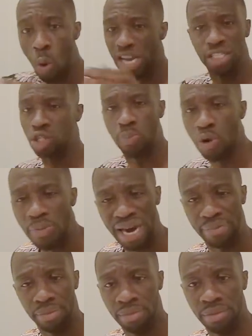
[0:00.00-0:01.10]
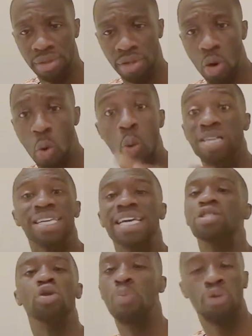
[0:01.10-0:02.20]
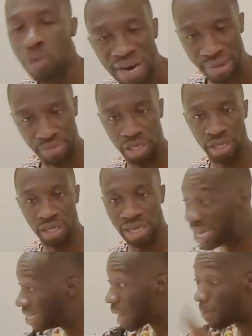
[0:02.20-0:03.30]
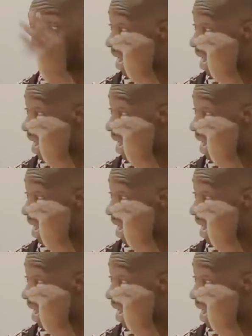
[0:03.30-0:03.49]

what is your problem? What is your problem? Yappa,